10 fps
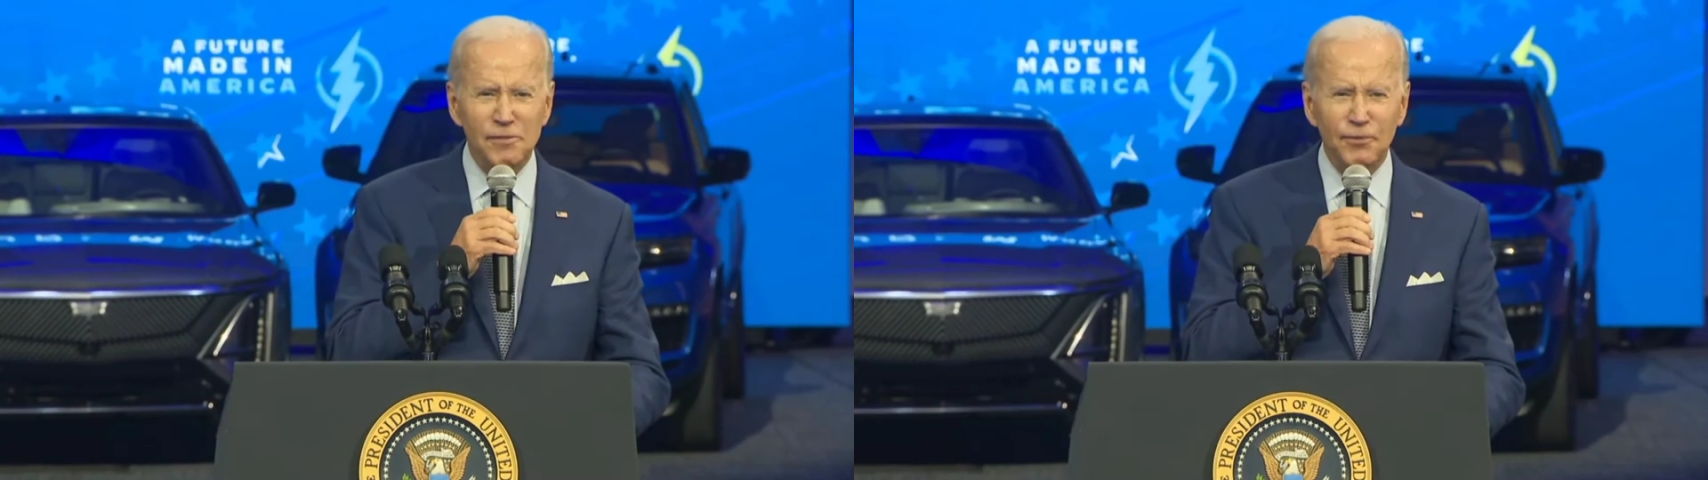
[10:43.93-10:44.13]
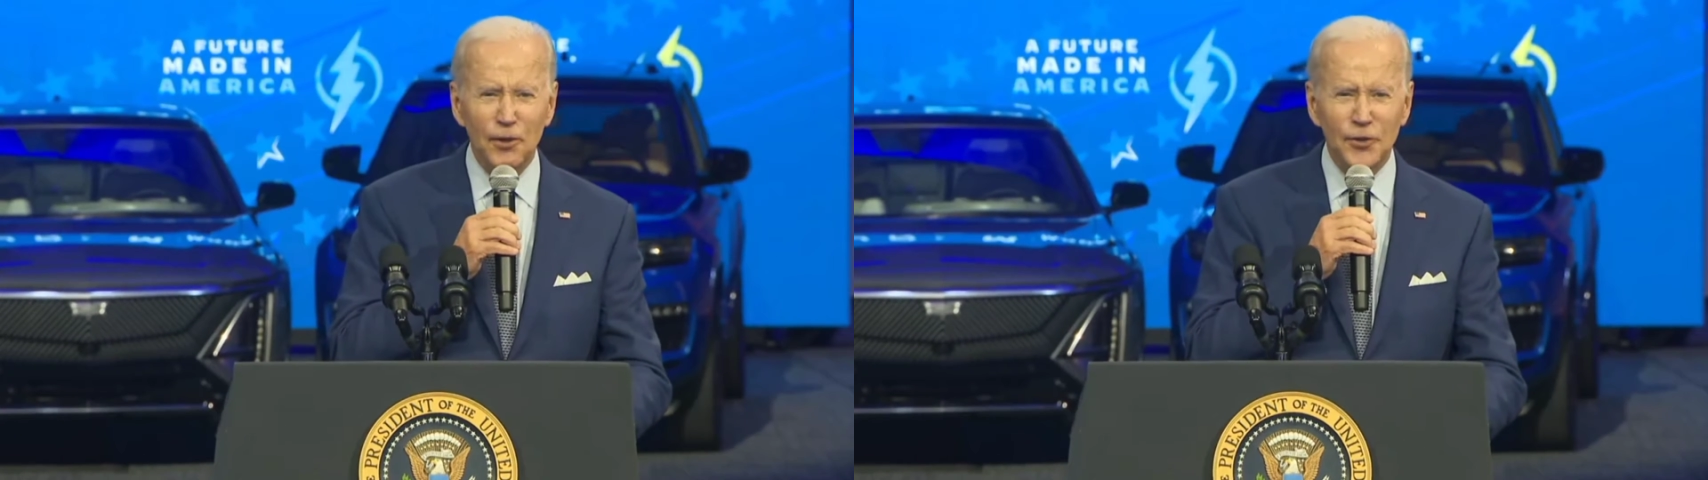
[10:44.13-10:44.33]

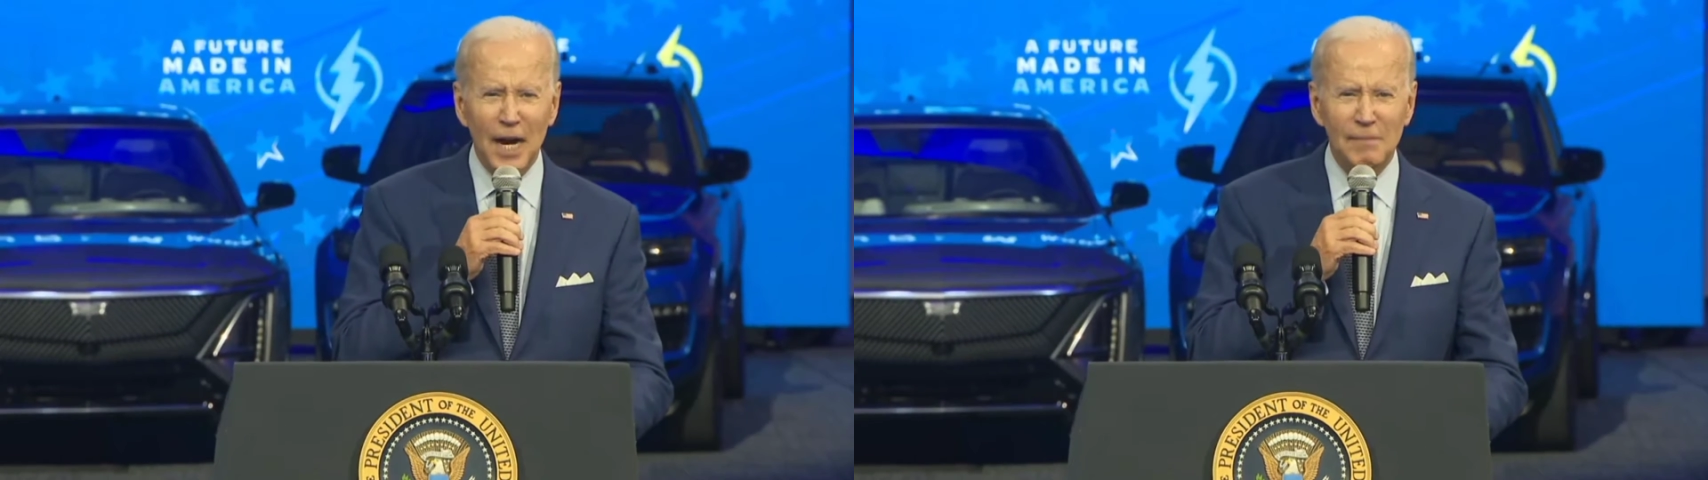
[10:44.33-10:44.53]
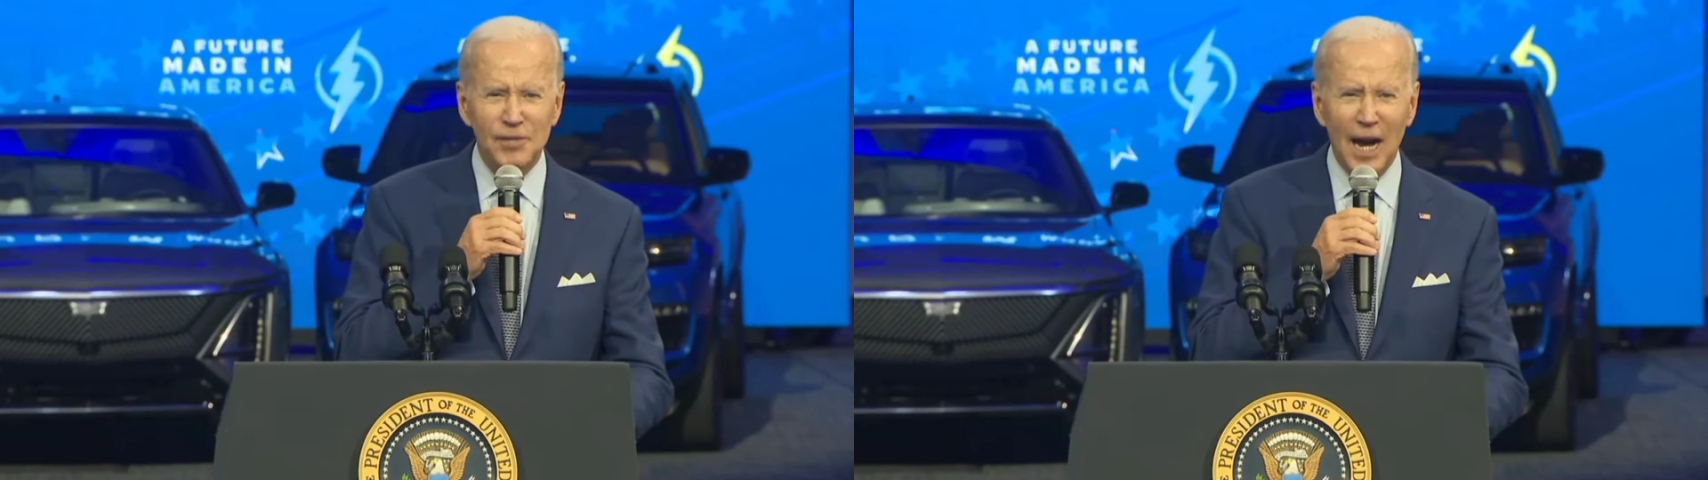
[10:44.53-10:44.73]

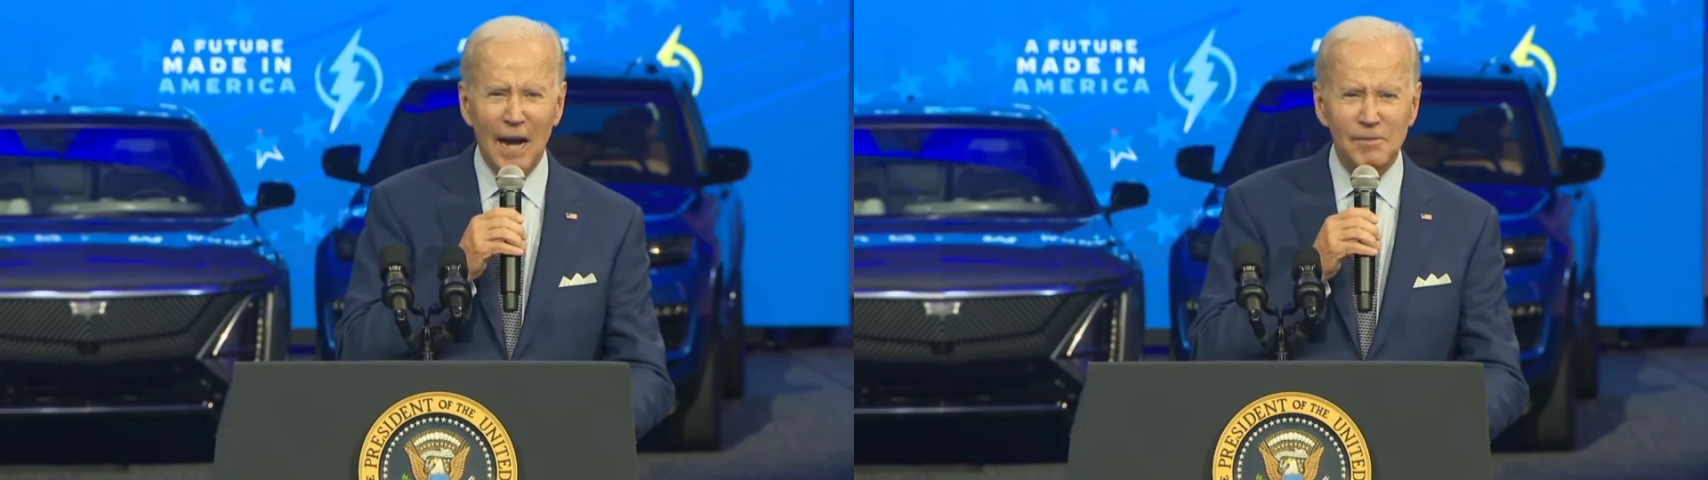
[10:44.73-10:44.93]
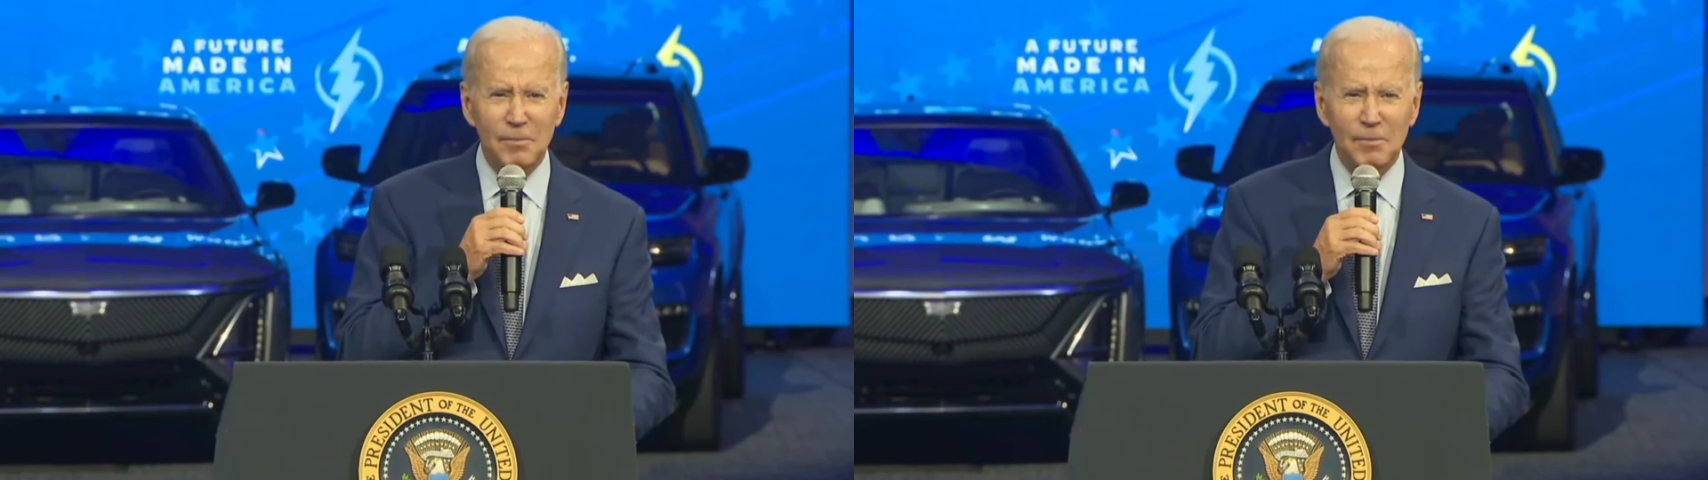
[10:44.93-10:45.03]
full-time jobs